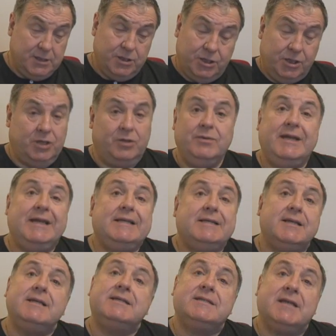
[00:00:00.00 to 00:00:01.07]
you need
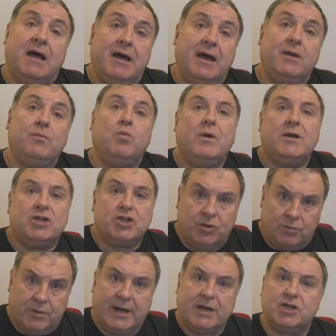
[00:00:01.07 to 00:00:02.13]
to decide which
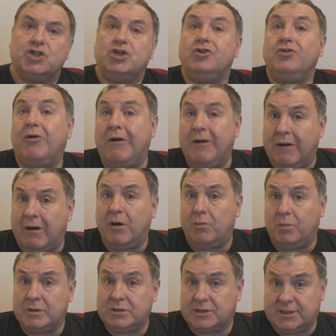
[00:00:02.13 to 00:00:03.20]
direction your
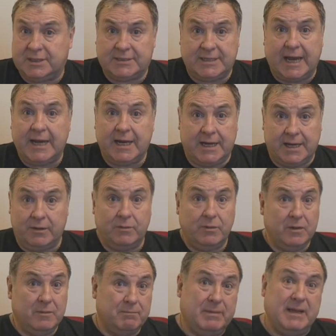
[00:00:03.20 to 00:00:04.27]
heart wants to take you.
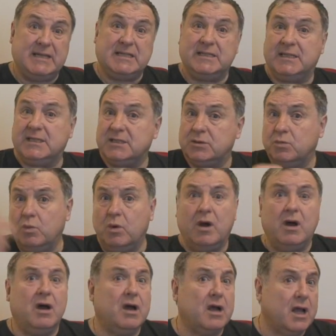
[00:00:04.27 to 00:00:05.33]
Business,
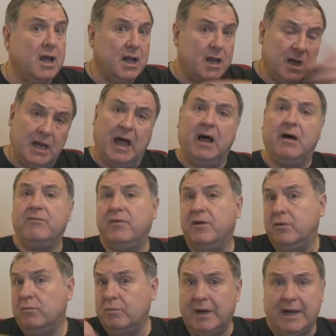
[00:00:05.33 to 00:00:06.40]
work, love,
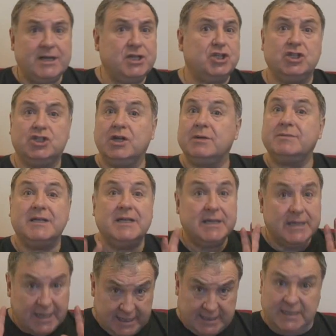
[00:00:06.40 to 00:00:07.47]
relationships,
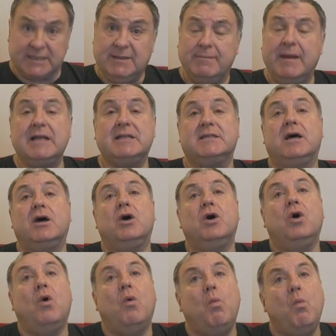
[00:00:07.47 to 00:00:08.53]
it doesn't matter.
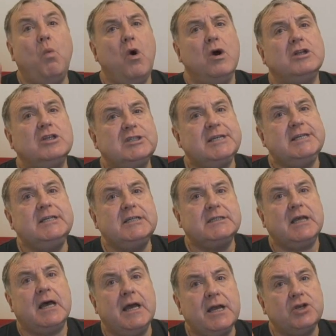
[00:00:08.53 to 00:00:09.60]
What's
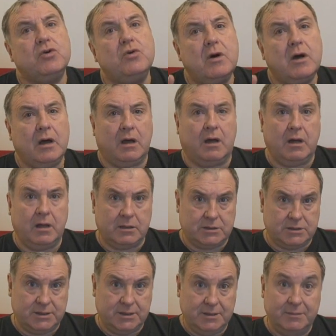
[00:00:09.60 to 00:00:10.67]
inside your
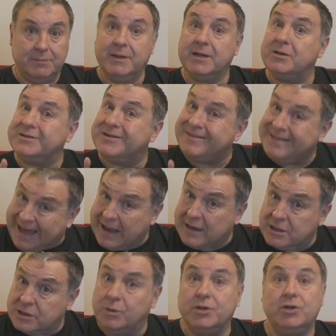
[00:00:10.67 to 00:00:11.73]
heart? Because
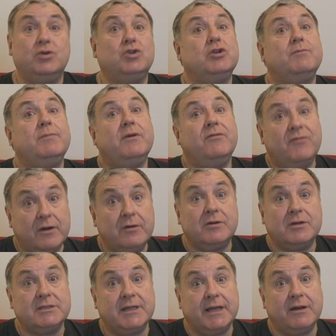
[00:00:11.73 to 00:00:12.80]
that's what you should be
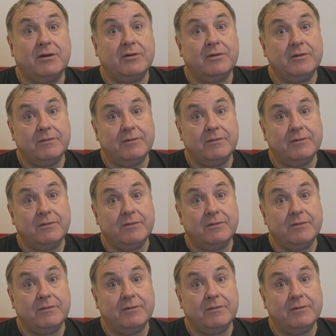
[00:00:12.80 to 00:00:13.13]
focusing on.